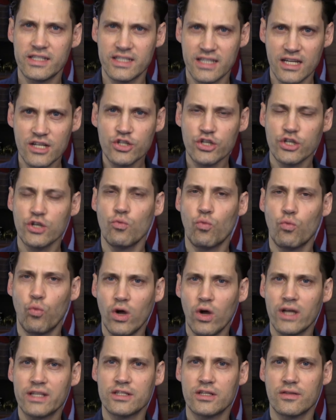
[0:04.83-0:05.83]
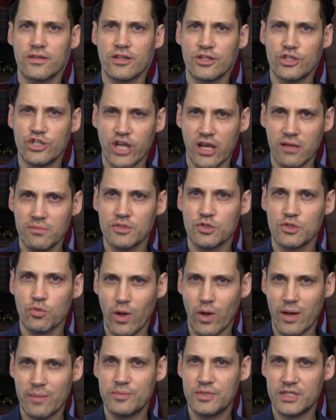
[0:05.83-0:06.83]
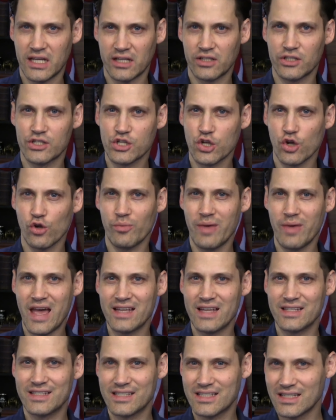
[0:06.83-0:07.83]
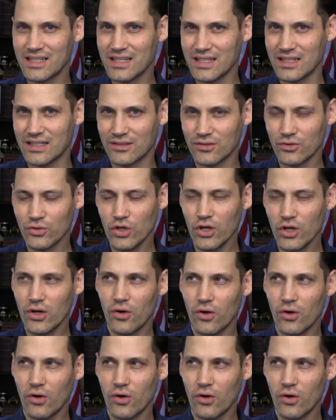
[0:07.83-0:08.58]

Essentially, what the James Webb telescope has seen